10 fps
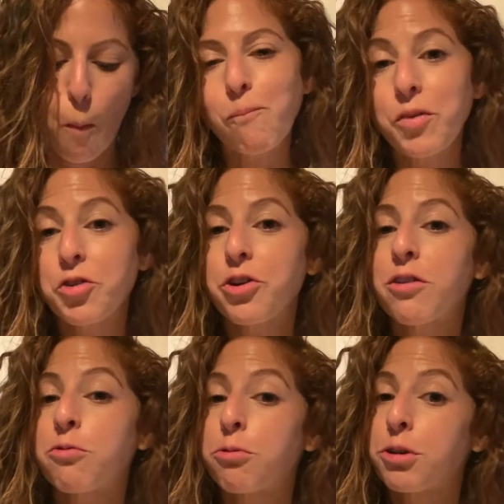They do
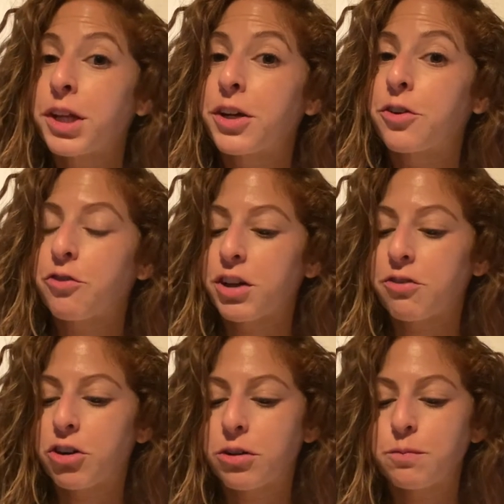have really good
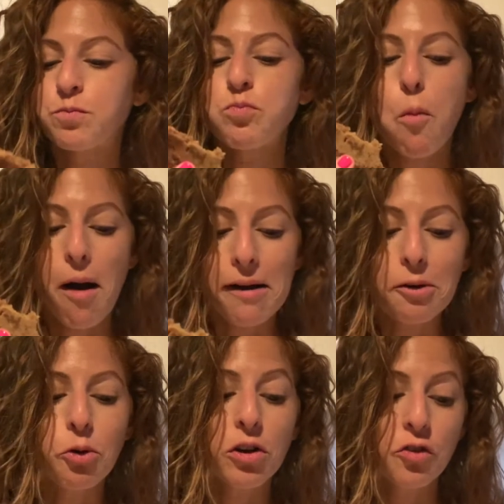flavor. I
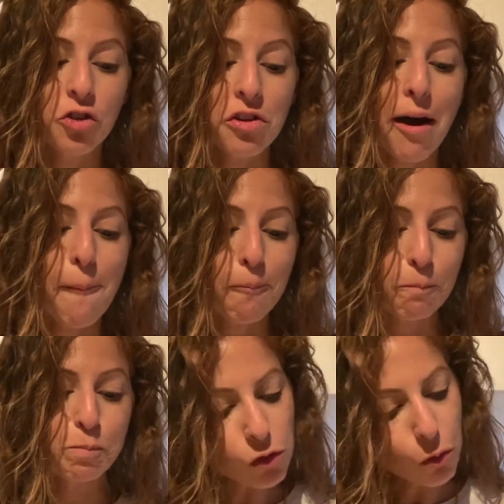will give you that.
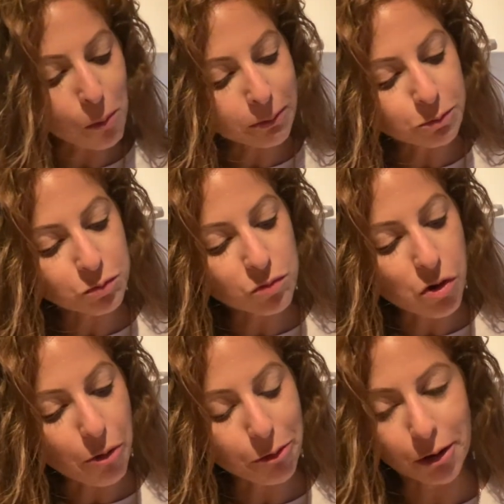
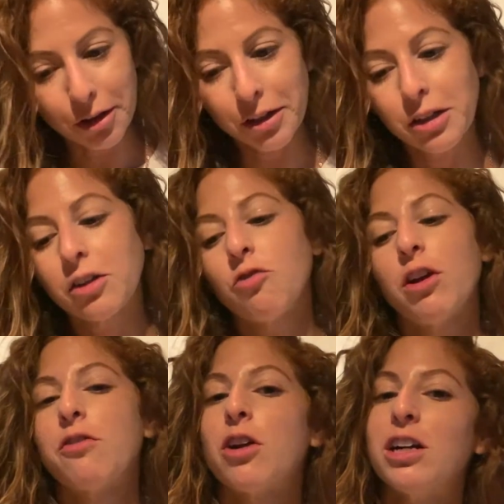They're really good
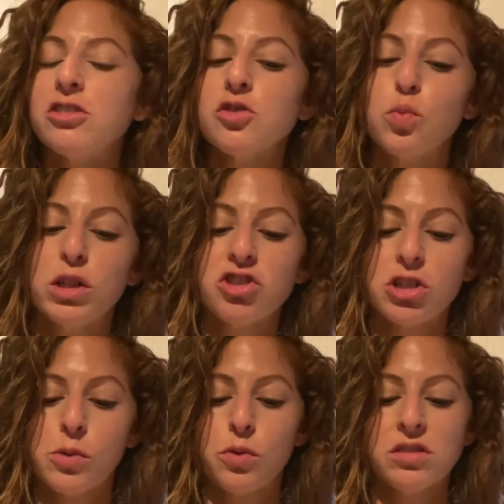flavor. I just wish
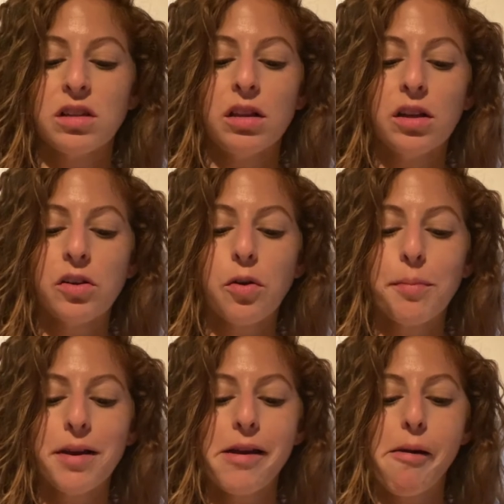it was a little
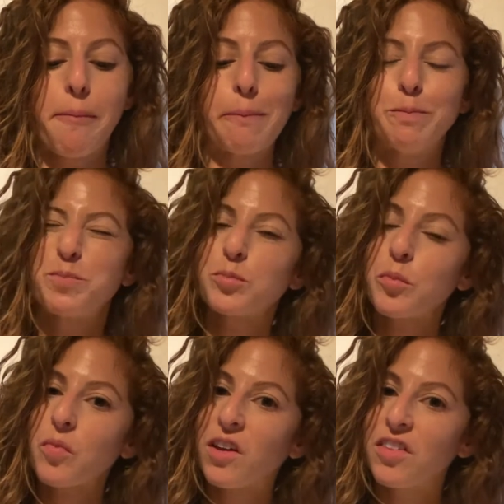bit
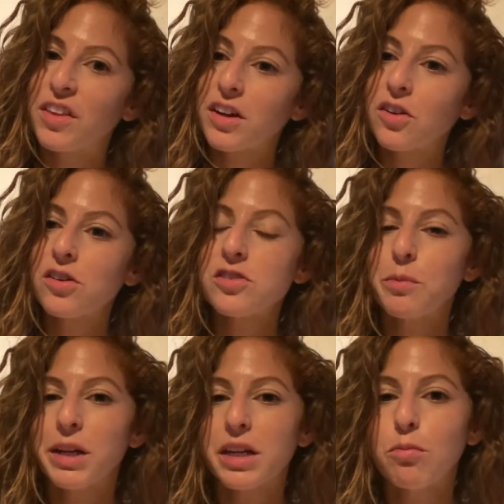thicker to
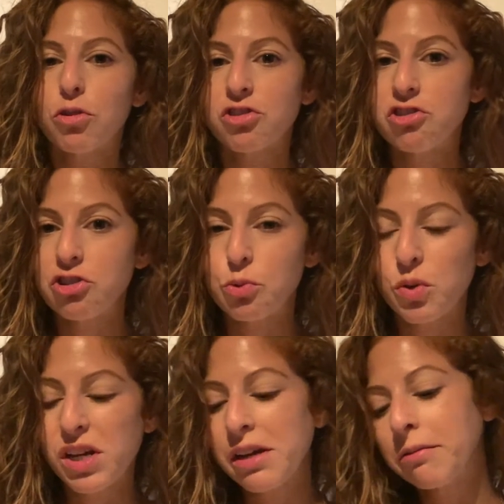make it more
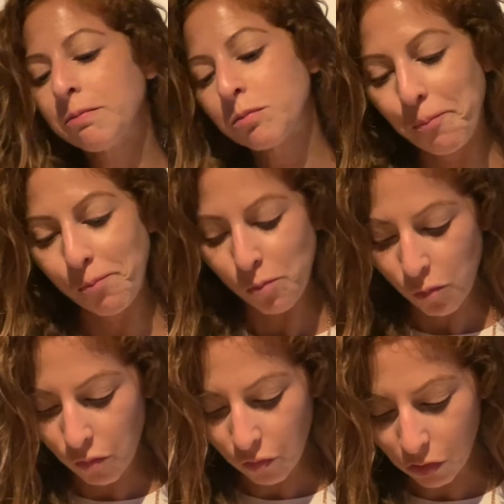chewy.
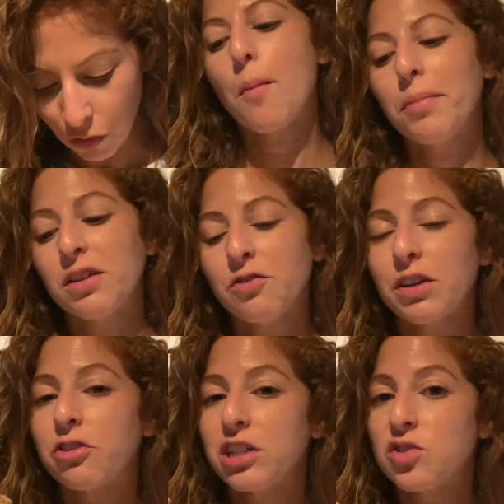But the
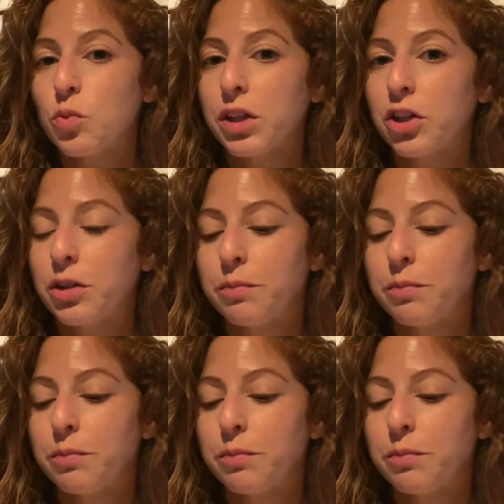flavor is really good.